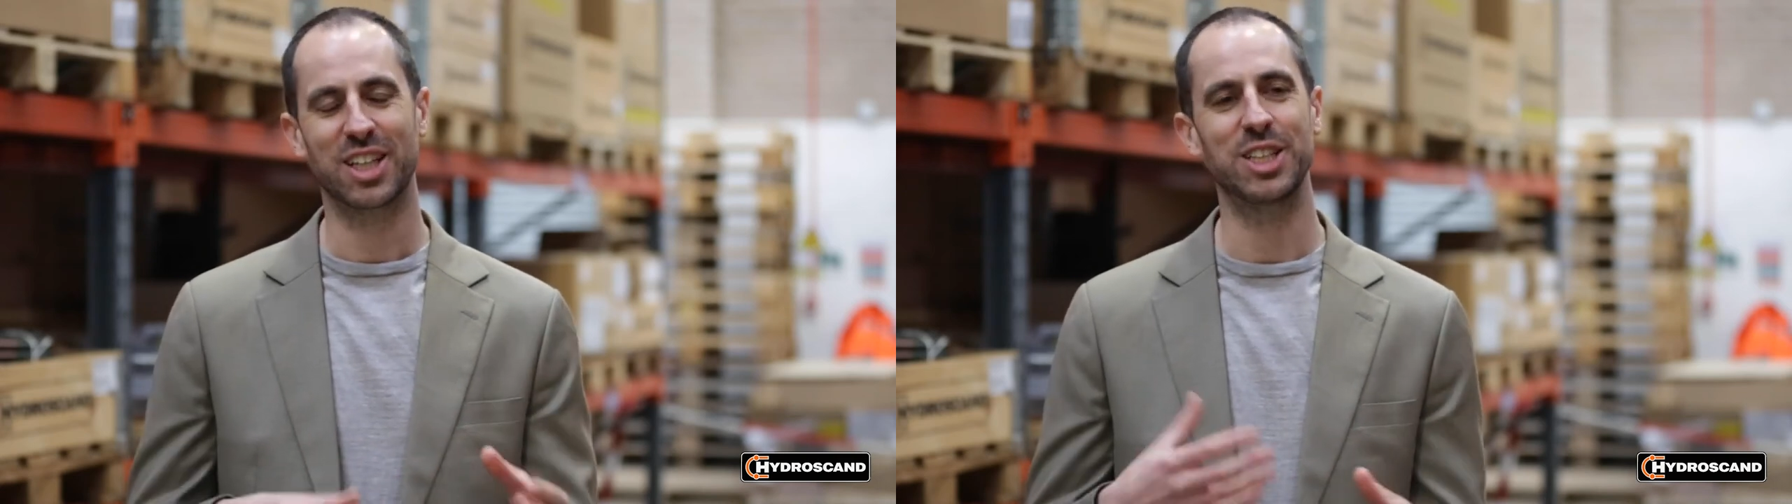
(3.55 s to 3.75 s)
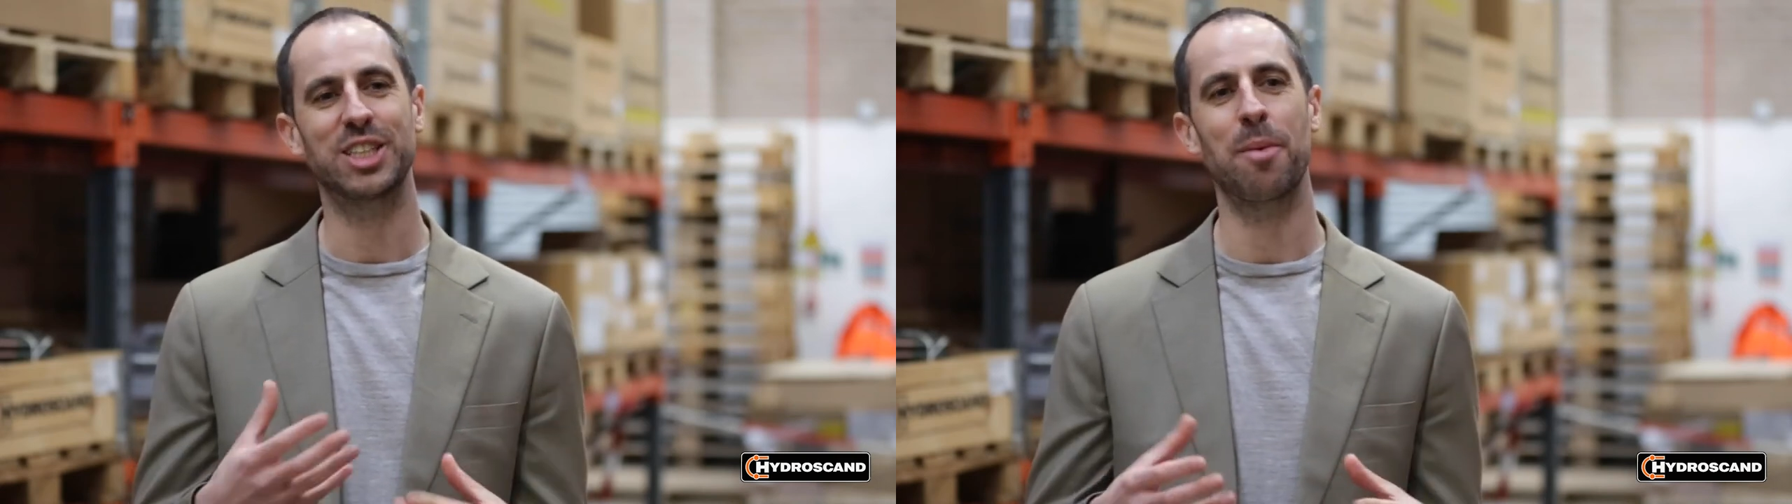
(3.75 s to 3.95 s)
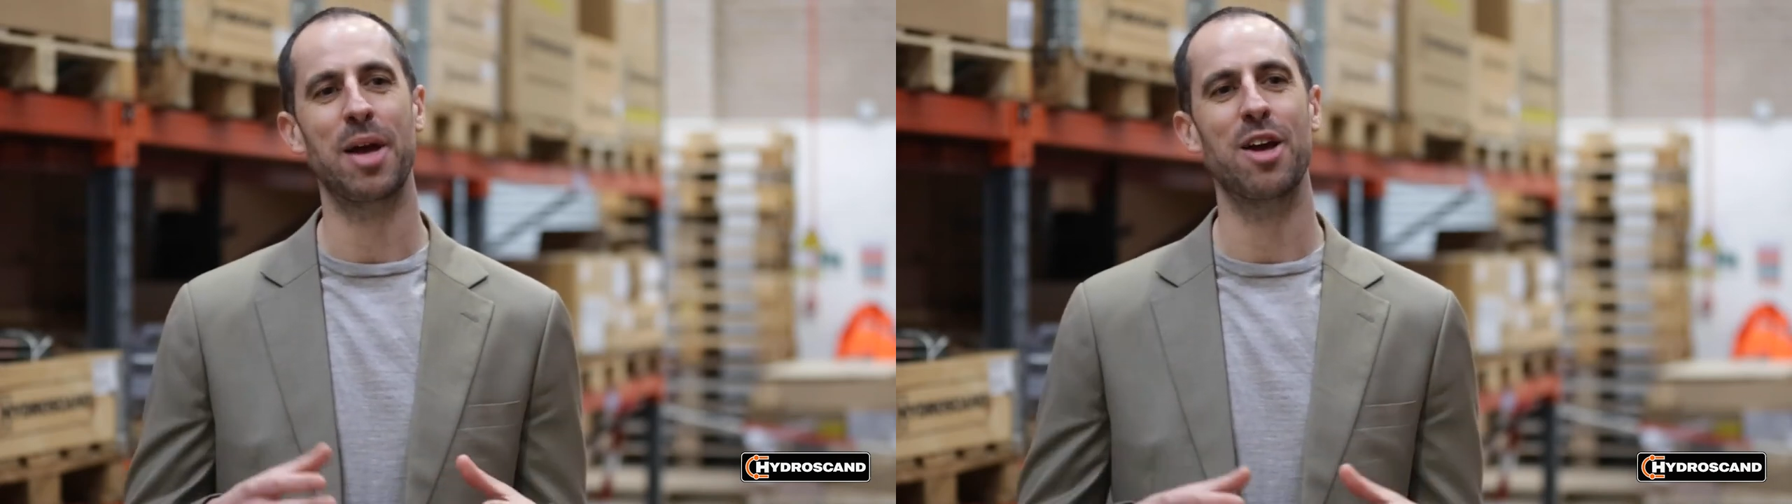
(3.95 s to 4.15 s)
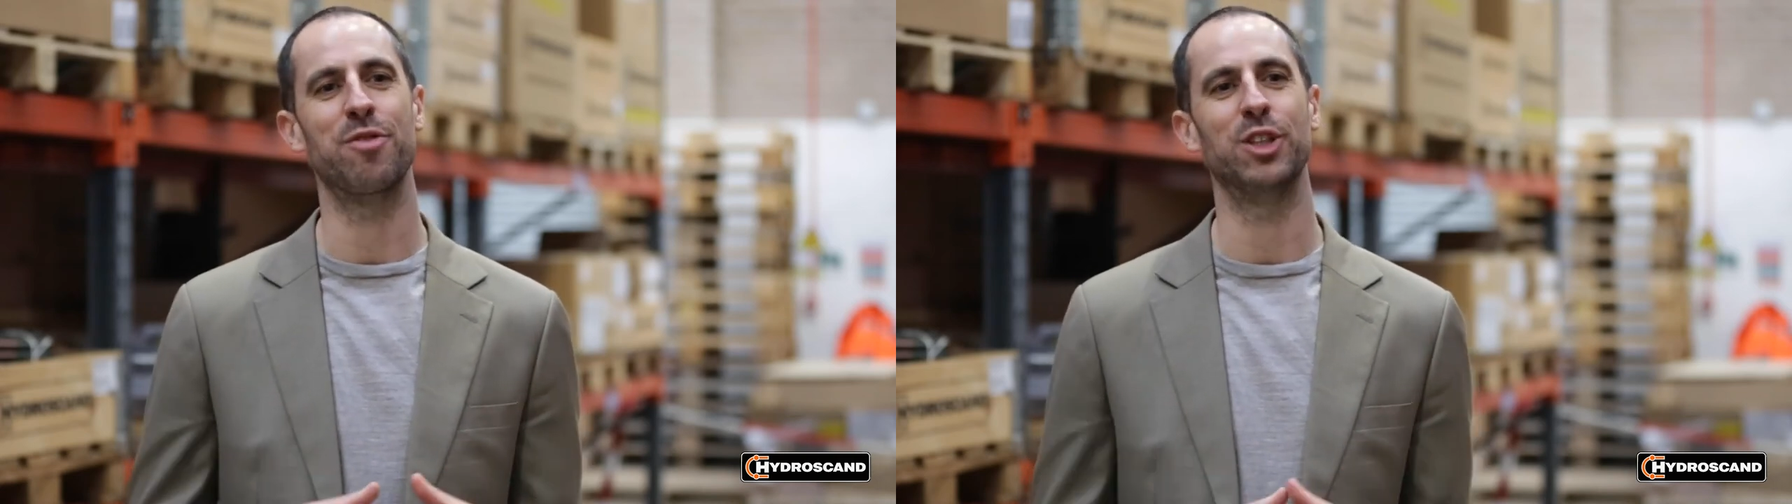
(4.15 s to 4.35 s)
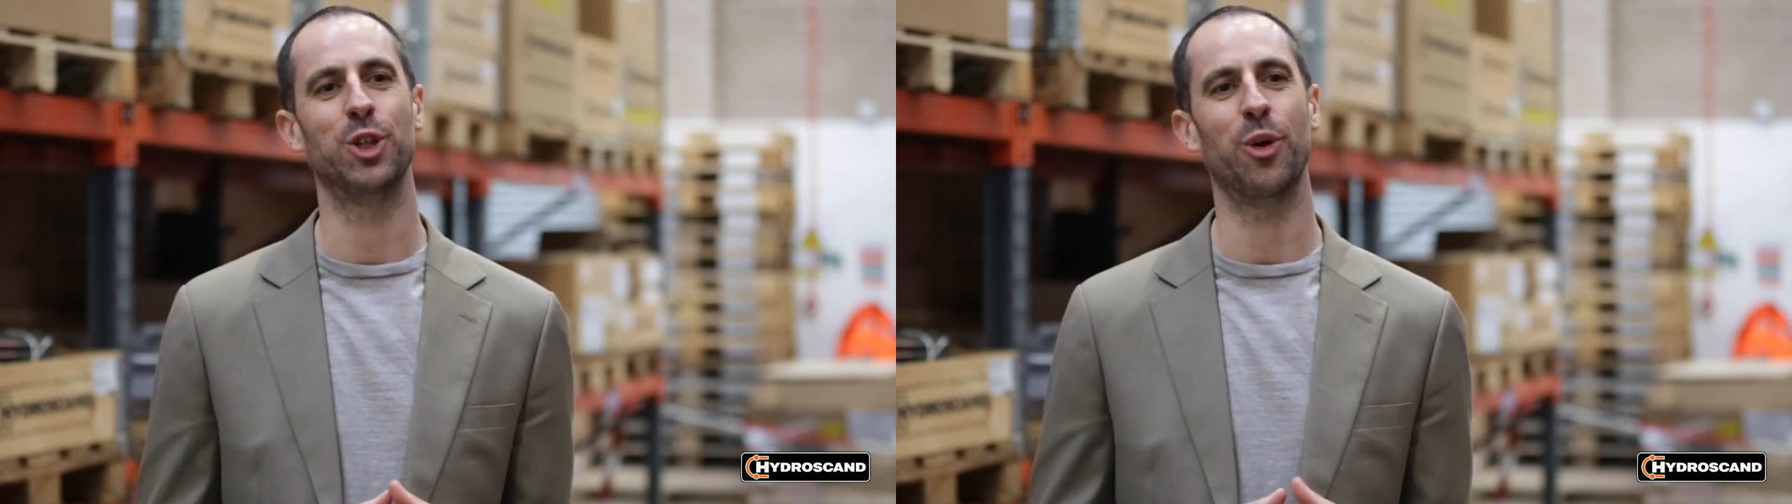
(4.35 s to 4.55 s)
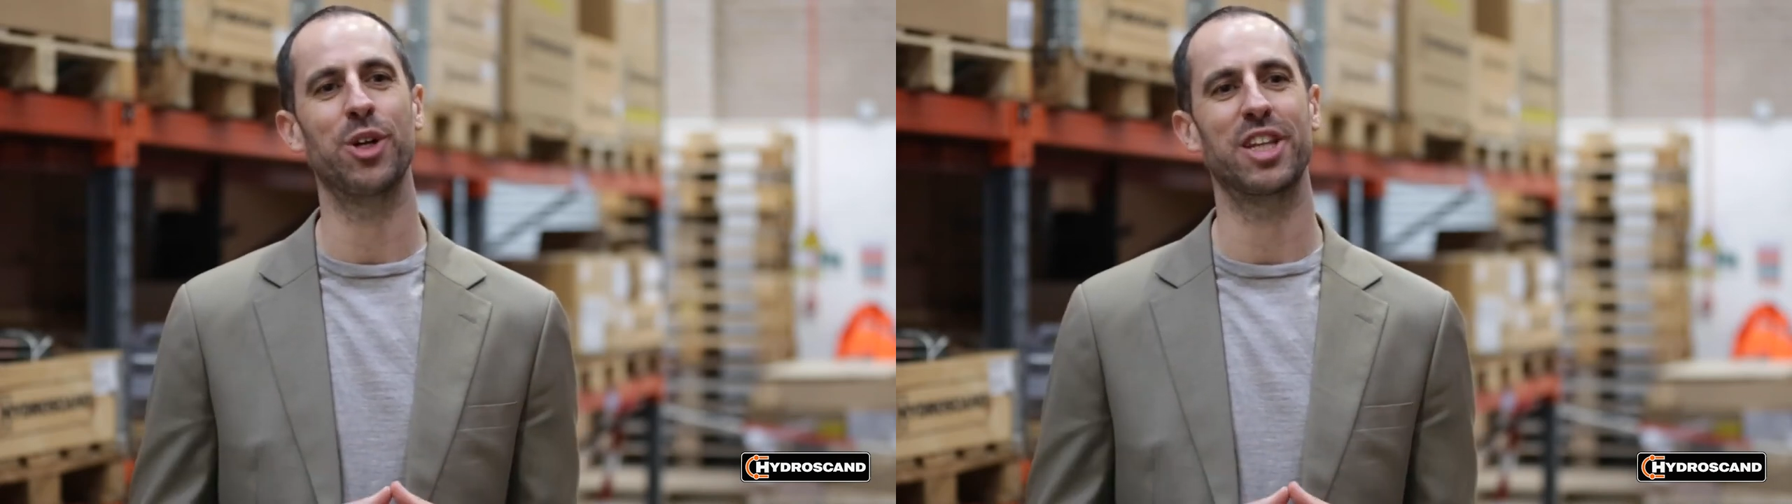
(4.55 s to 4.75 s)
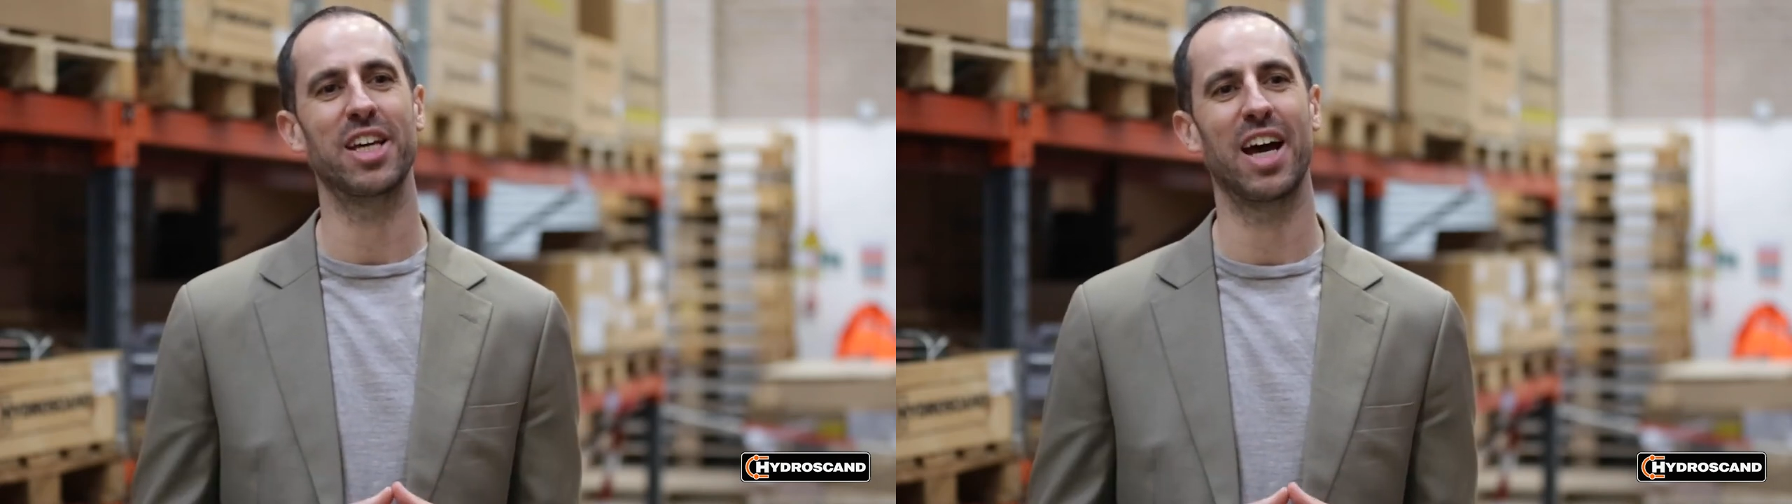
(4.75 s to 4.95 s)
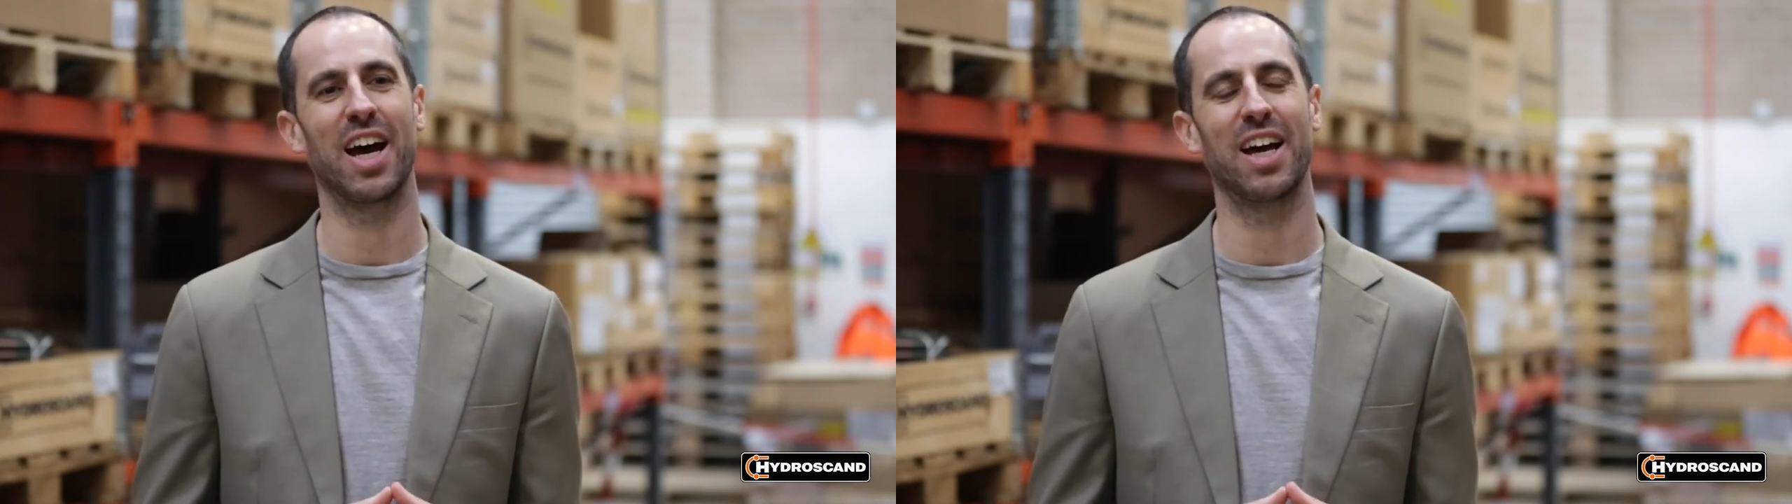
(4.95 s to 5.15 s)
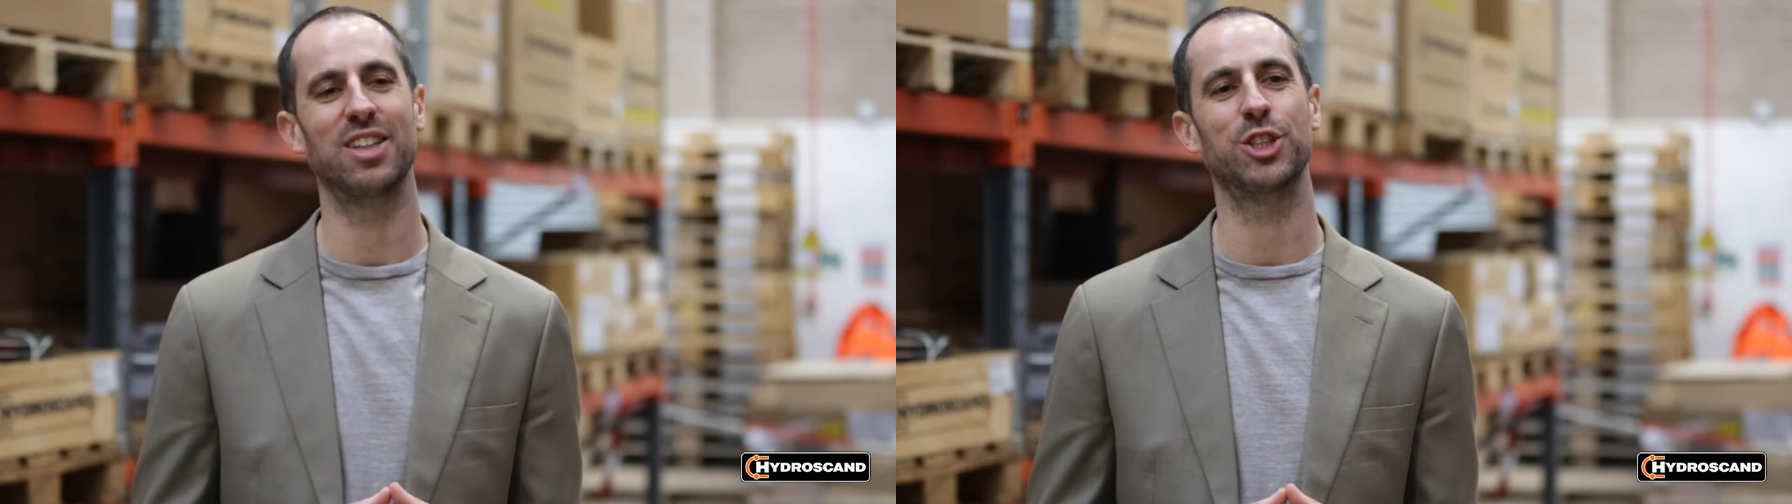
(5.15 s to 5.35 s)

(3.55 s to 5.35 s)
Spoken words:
Can you tell me how you've enjoyed the